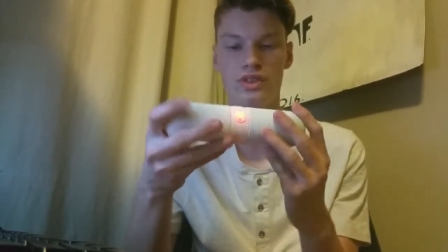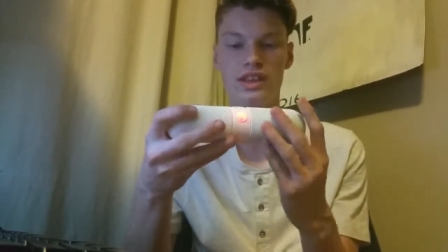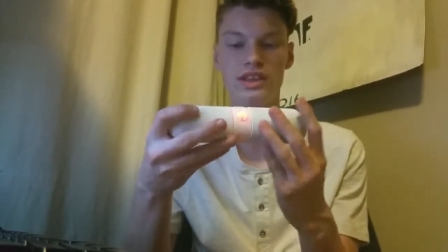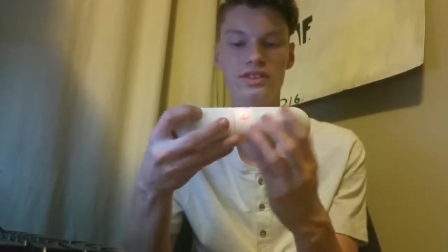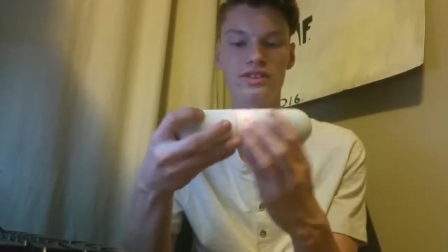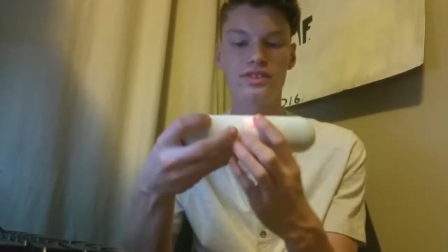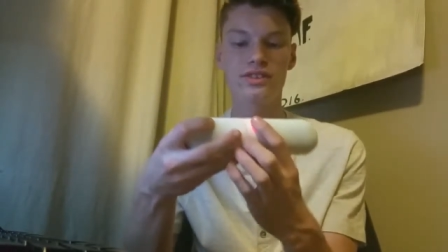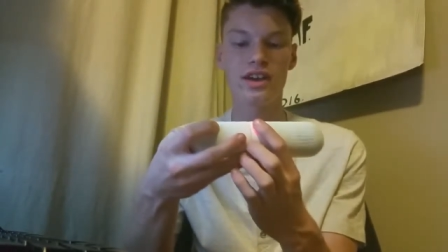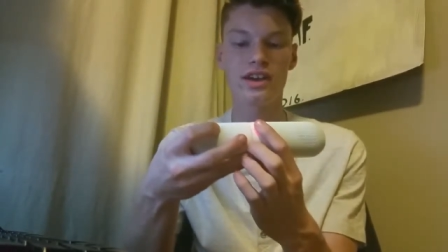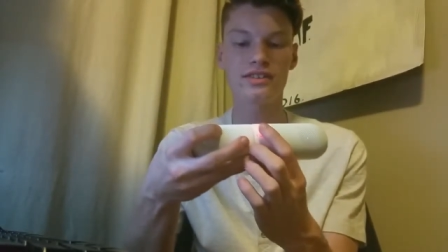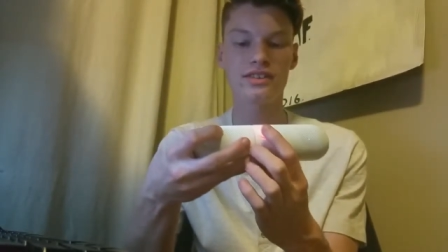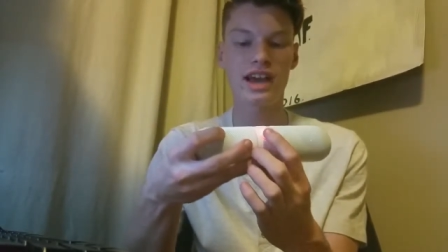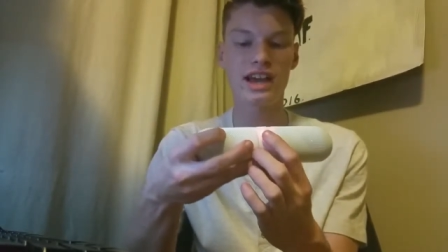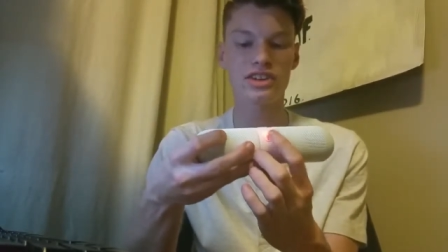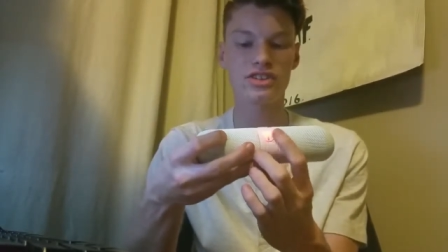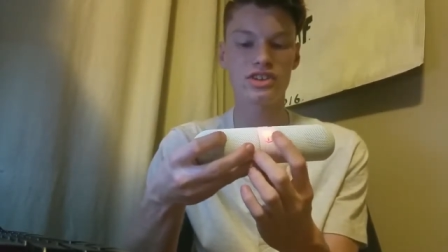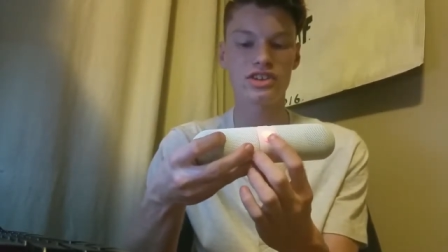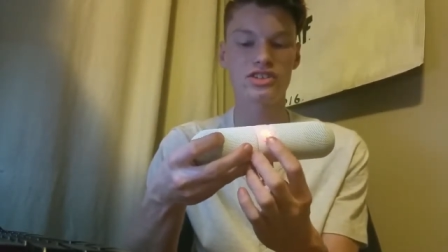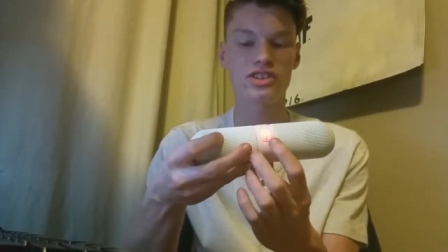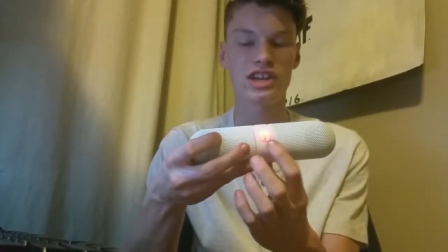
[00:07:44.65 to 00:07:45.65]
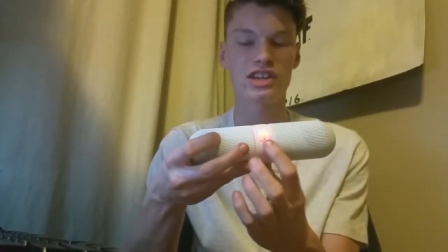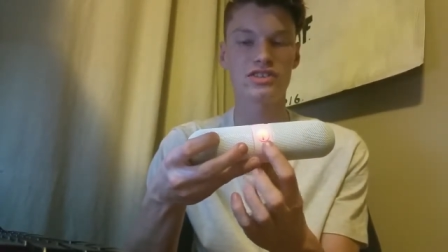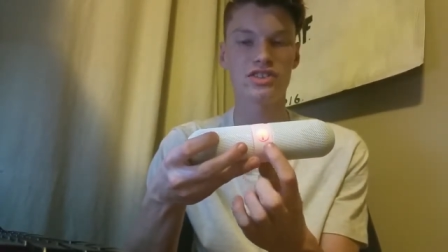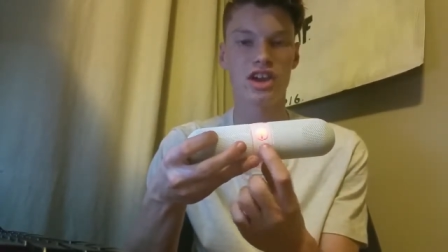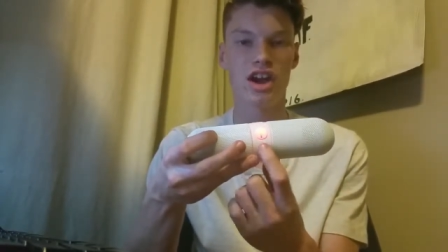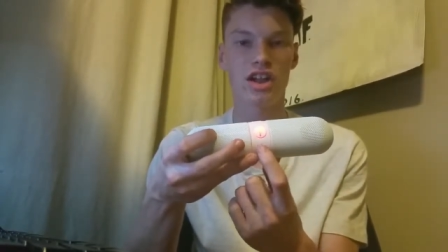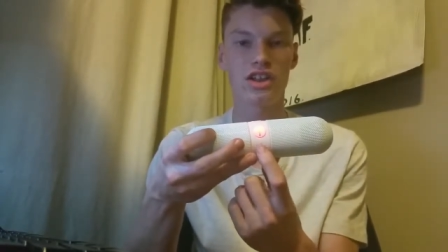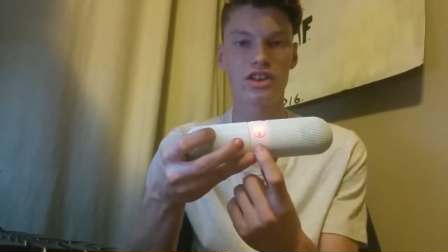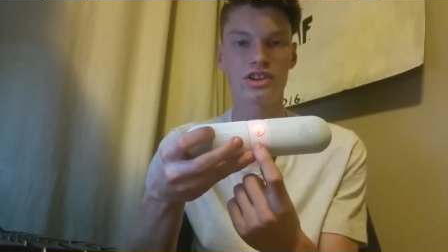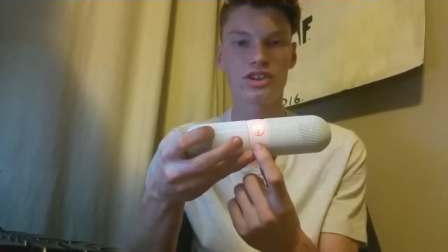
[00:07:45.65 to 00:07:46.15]
This does actually change
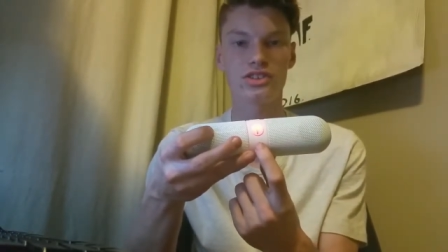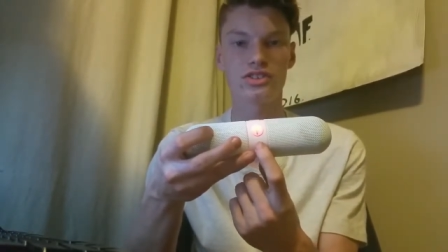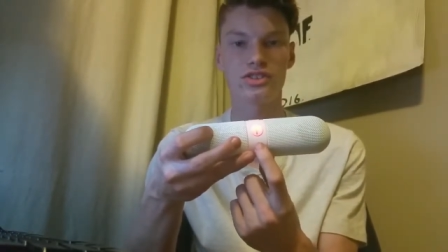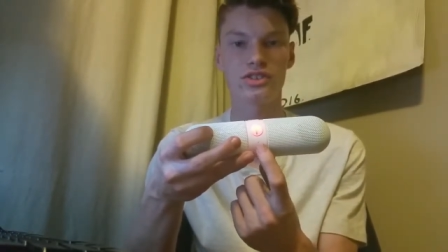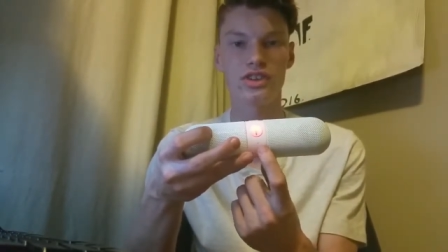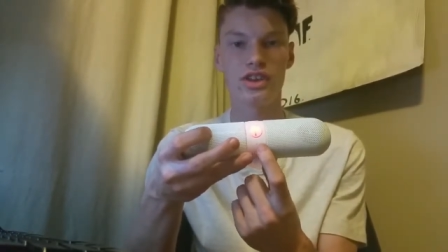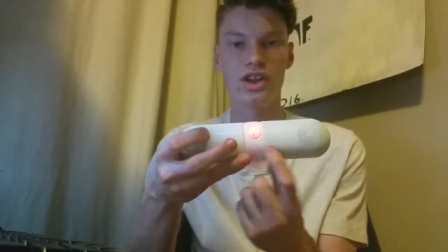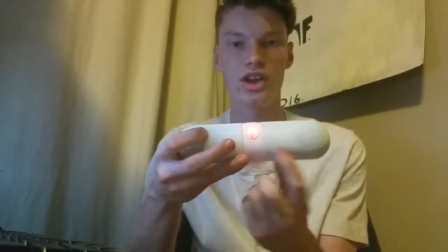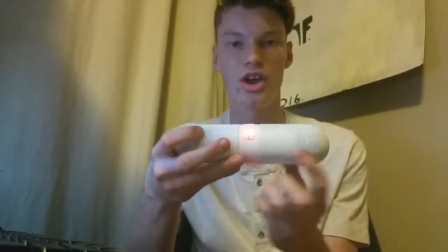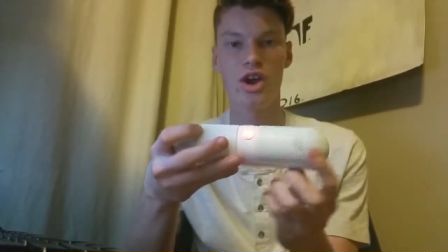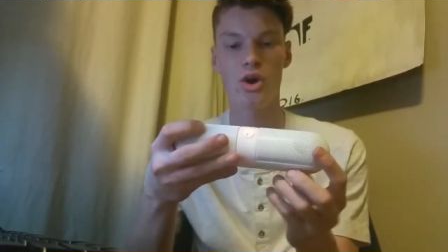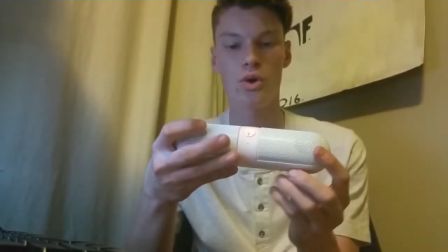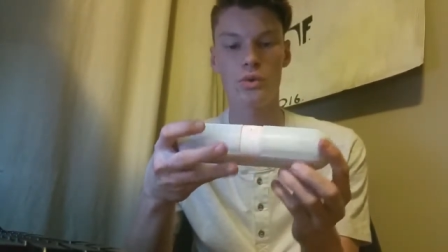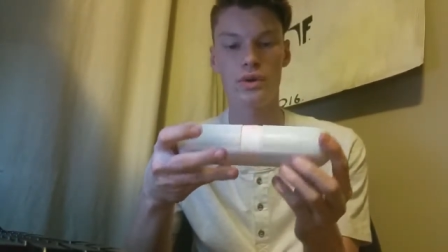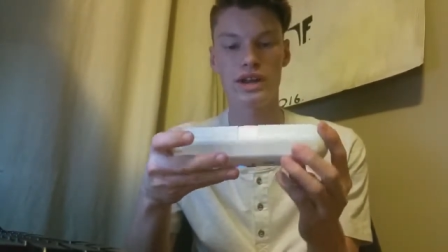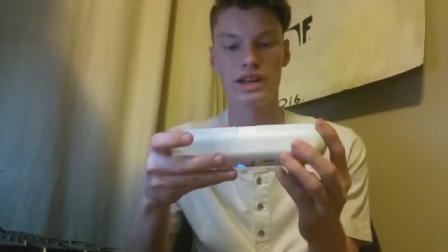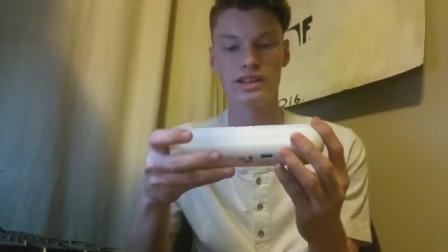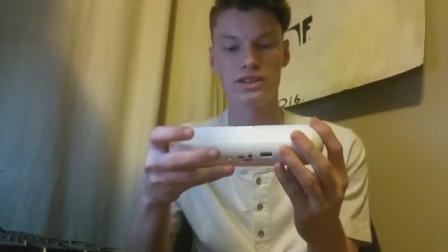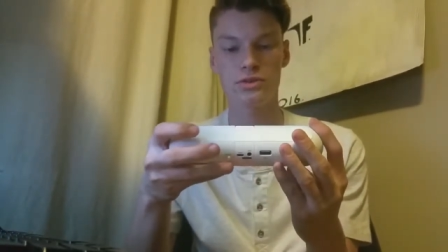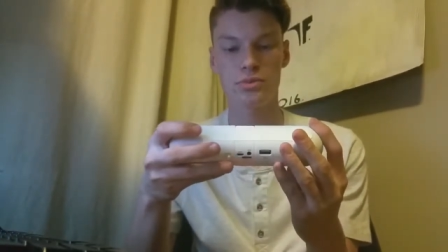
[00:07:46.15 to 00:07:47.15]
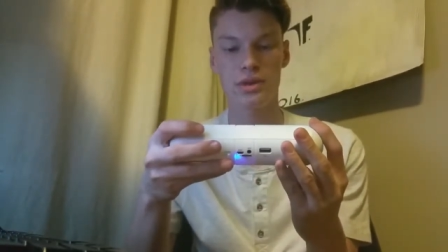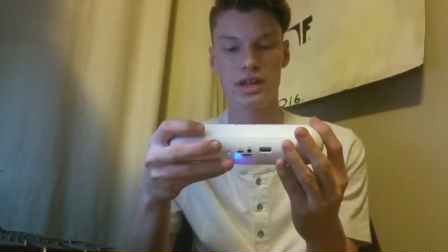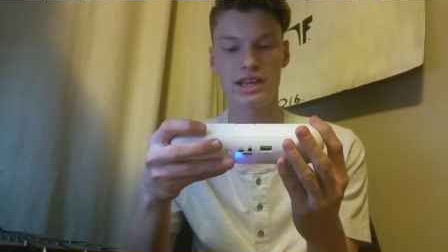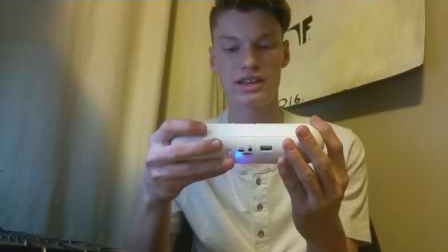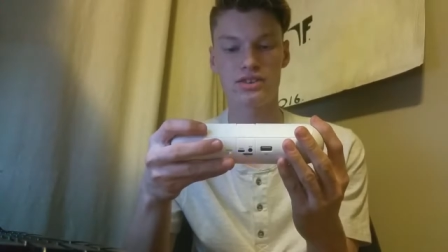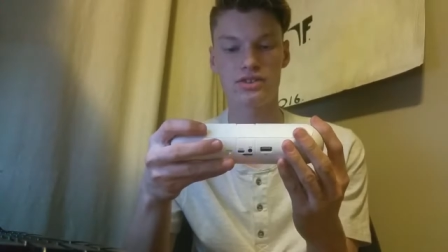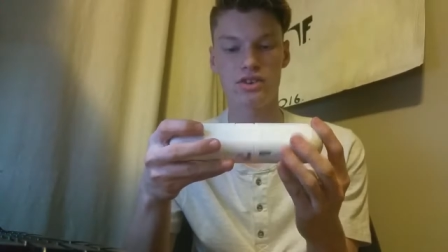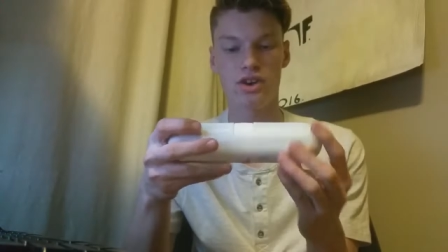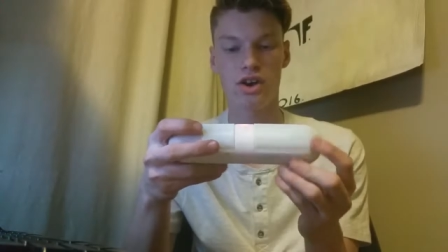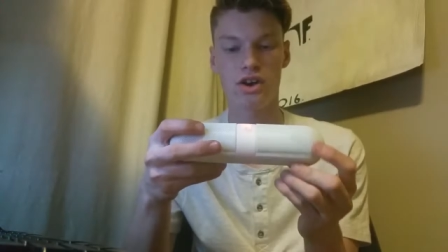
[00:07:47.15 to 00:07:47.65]
colors when it's
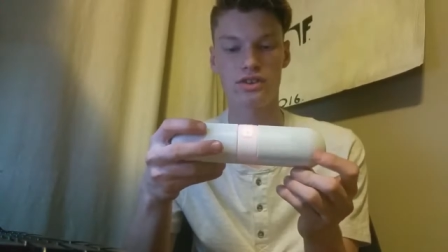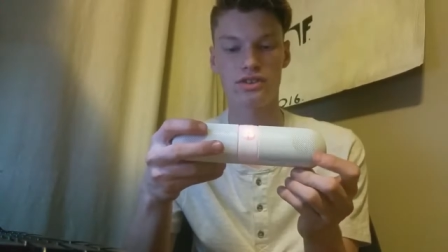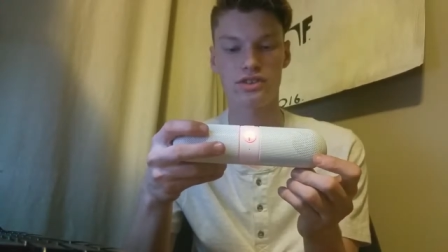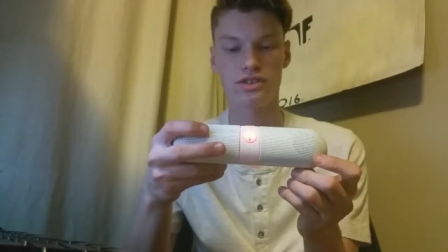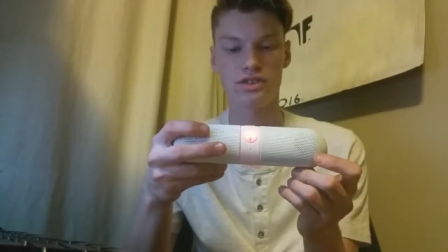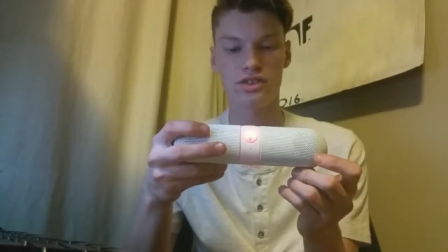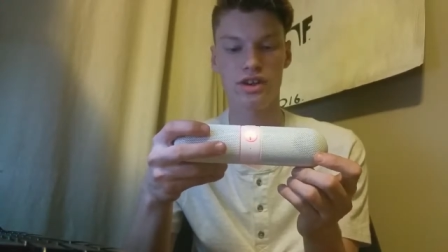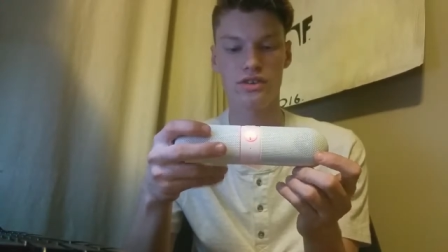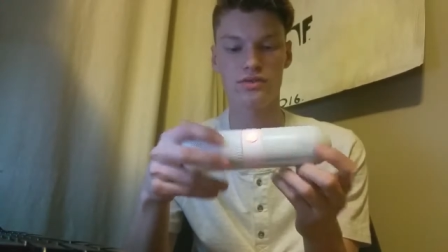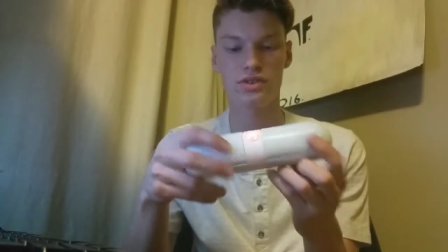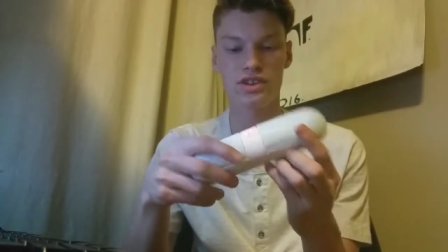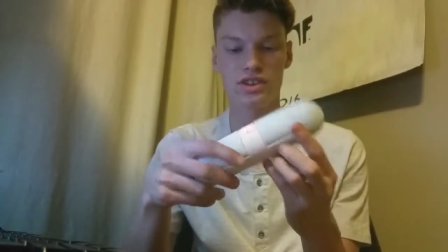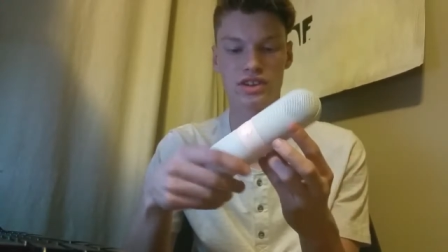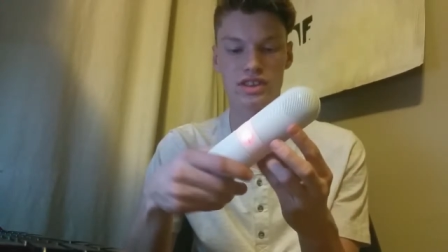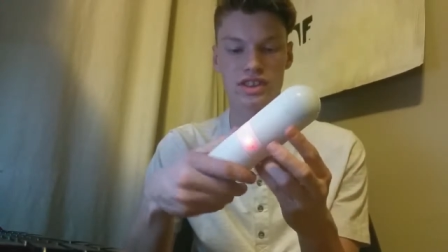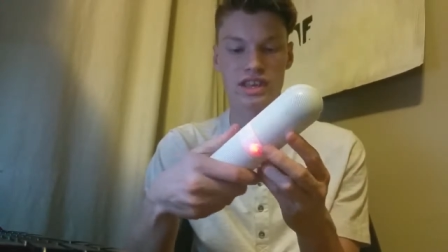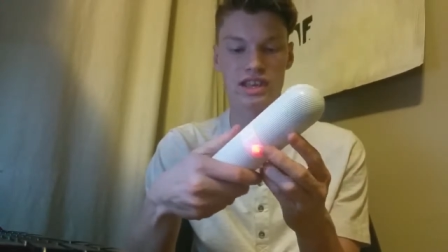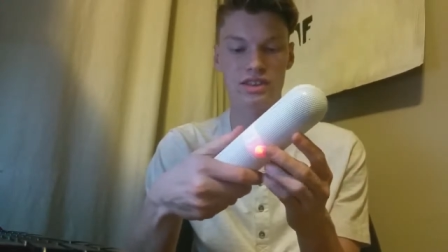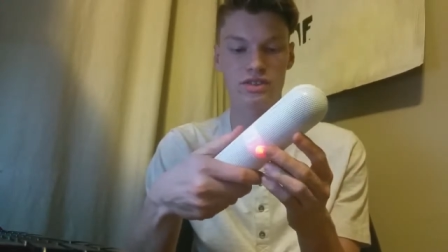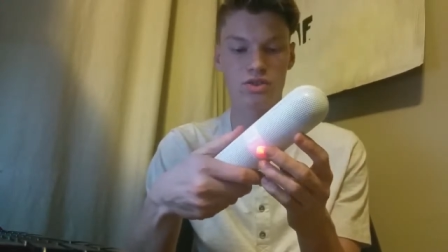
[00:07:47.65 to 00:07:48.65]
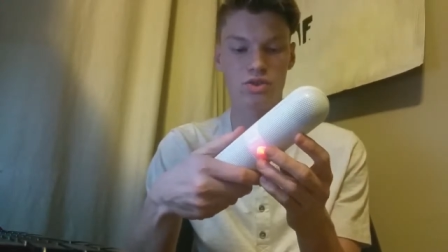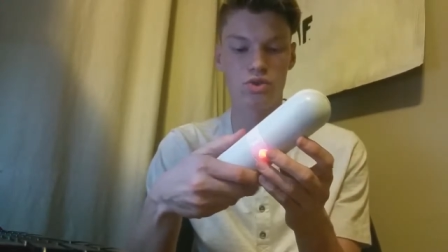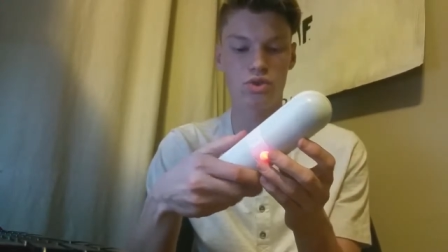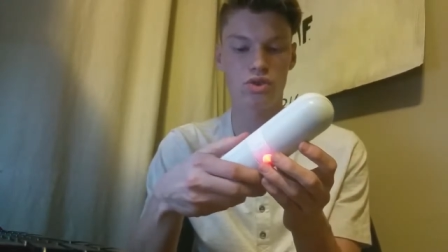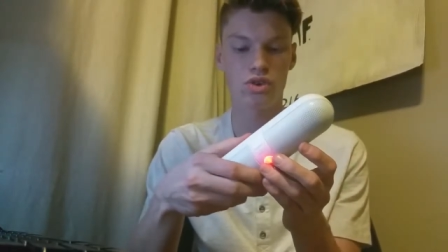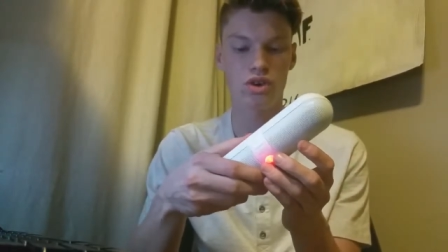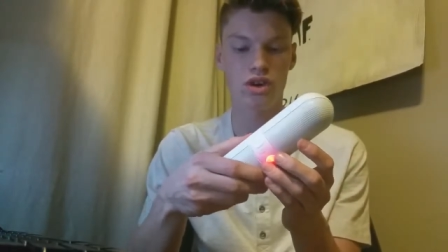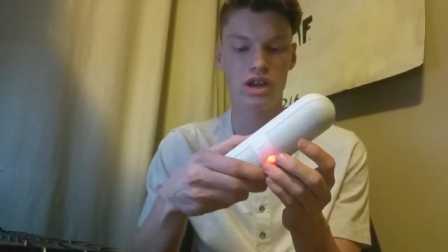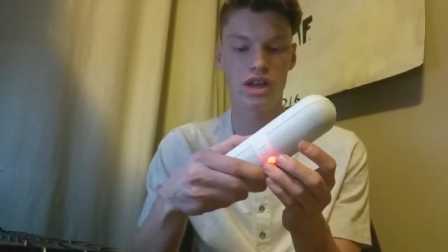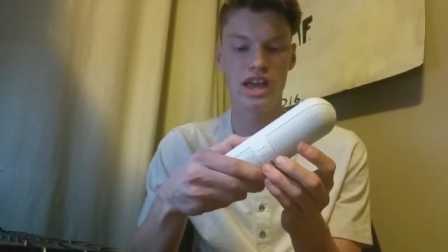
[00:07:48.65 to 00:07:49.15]
playing songs and stuff, which I think is
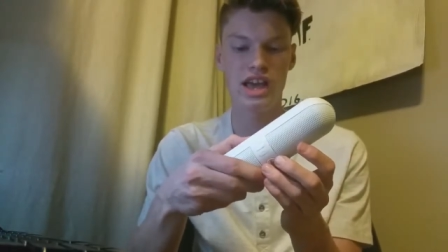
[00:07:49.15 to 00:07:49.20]
cool.